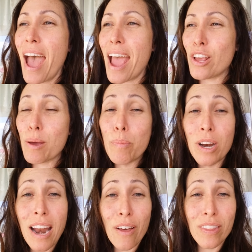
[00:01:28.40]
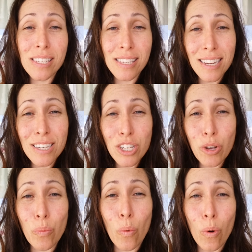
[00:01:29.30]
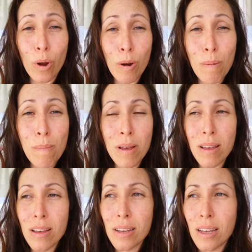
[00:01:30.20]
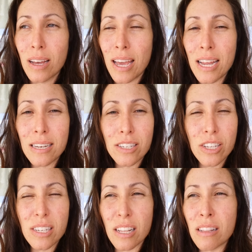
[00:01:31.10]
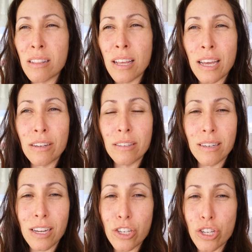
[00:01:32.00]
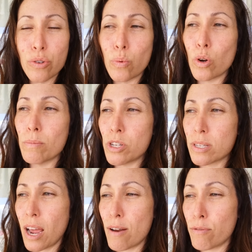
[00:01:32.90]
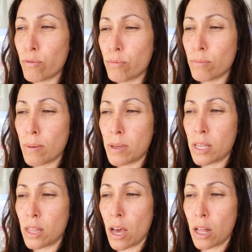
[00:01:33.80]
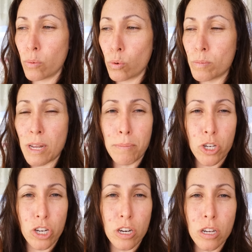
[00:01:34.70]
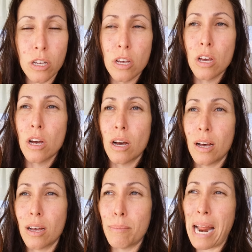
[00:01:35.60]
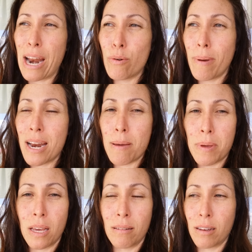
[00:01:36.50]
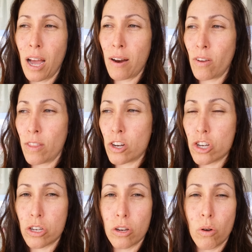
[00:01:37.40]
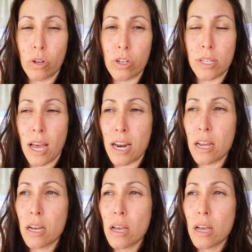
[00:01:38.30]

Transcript: And you can put it out in the sun to warm it just a little, not too warm, just kind of maybe room temperature. But I don't mind it being kind of on the colder side.